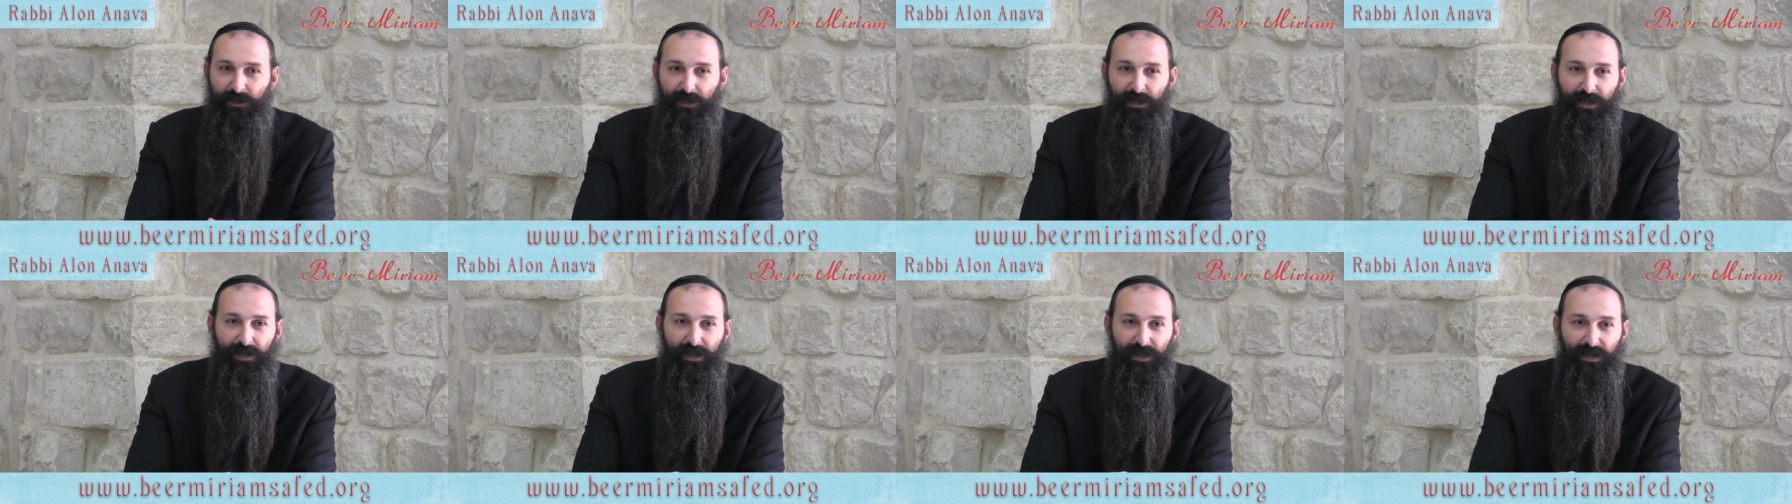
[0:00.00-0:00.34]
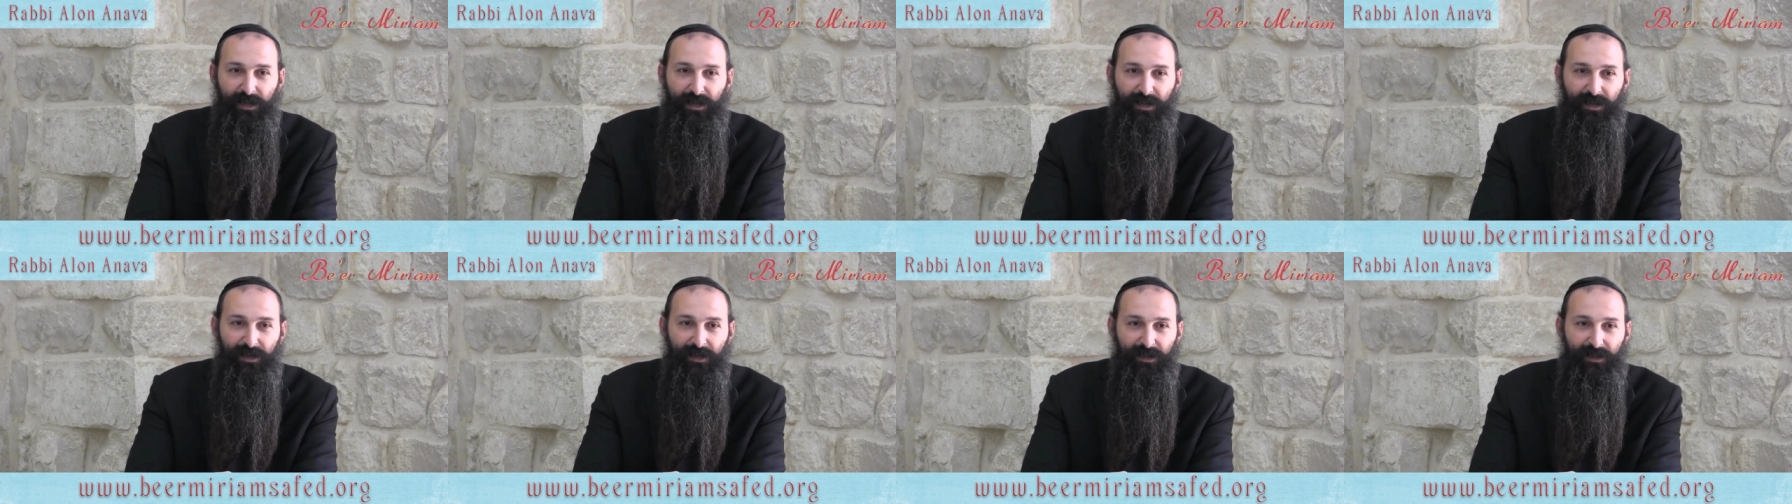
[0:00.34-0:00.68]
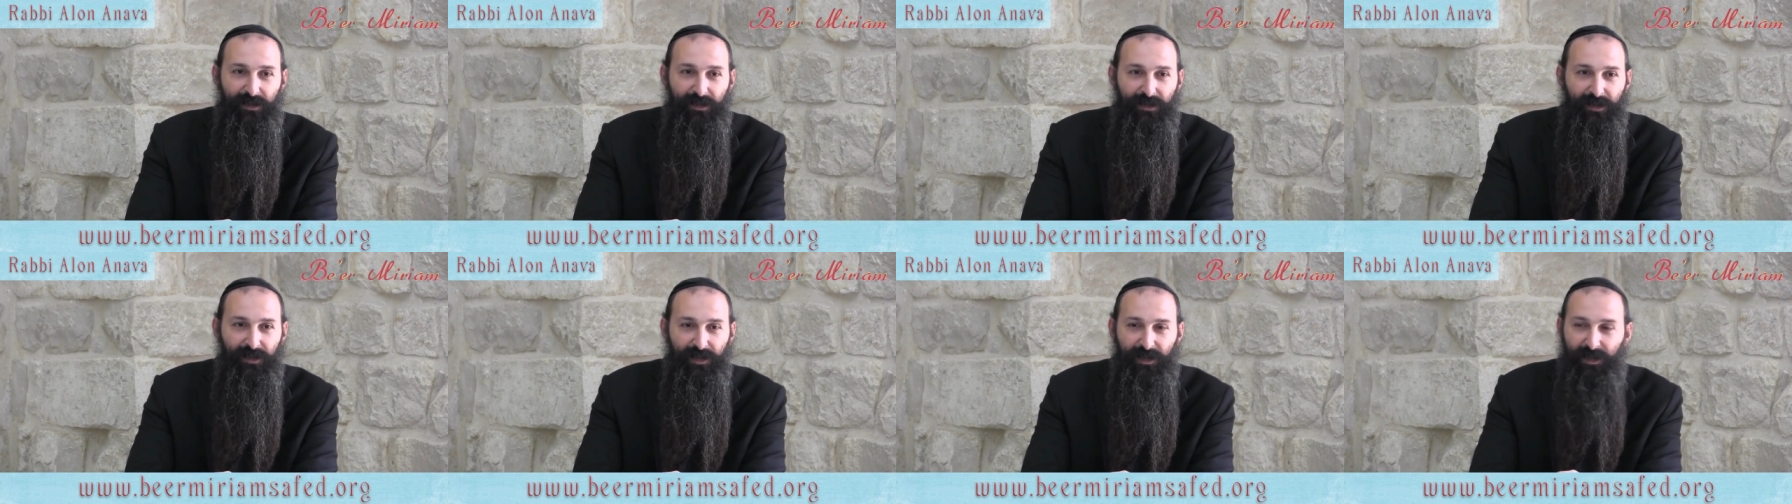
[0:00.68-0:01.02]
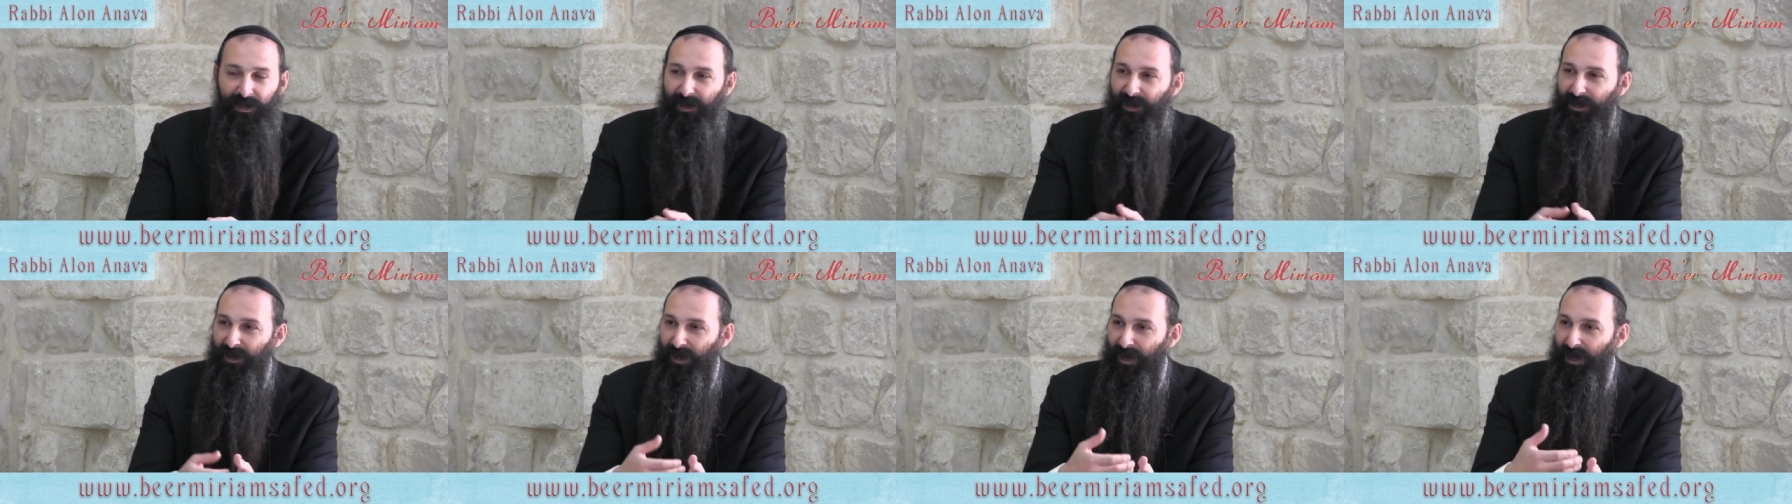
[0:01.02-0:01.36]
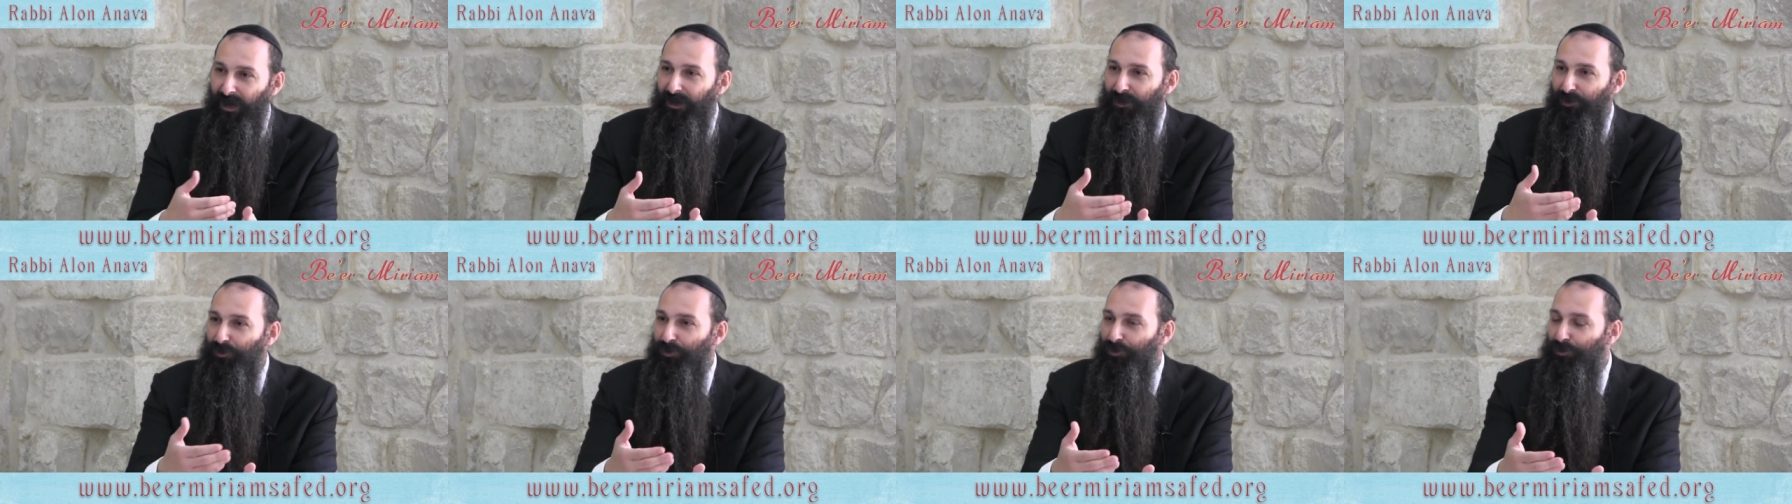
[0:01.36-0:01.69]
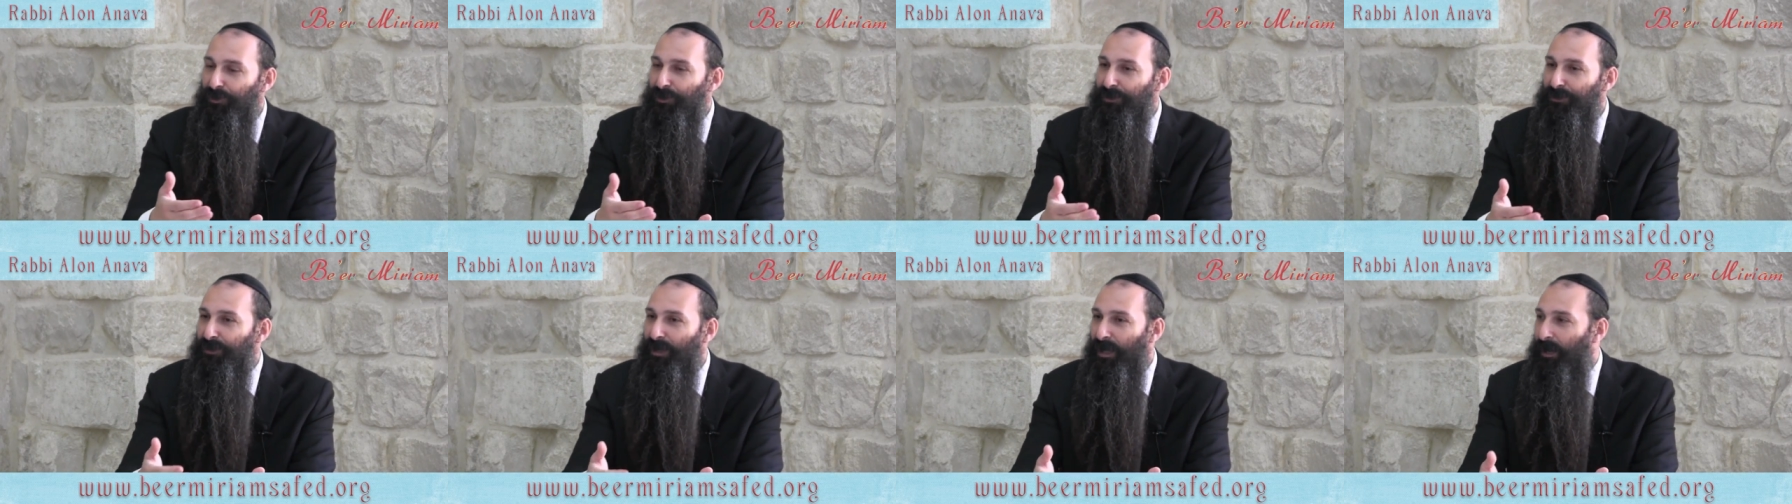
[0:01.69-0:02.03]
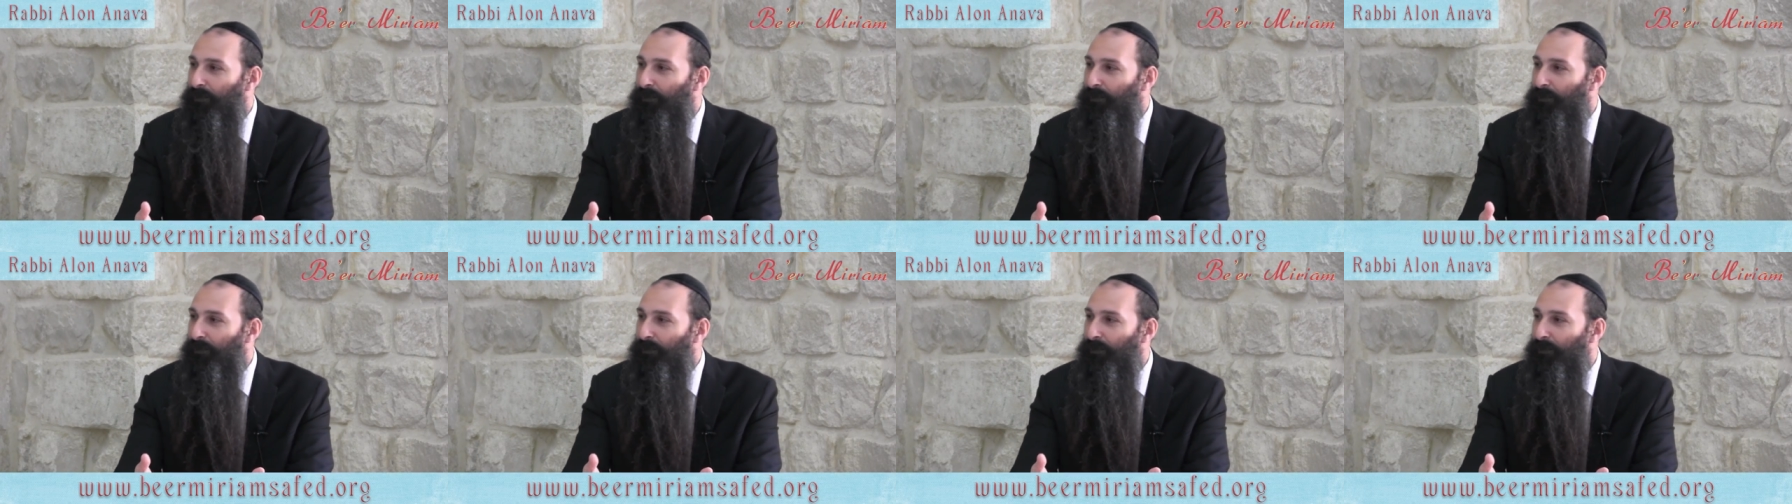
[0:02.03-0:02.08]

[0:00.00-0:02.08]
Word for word: uh, uh, uh you're His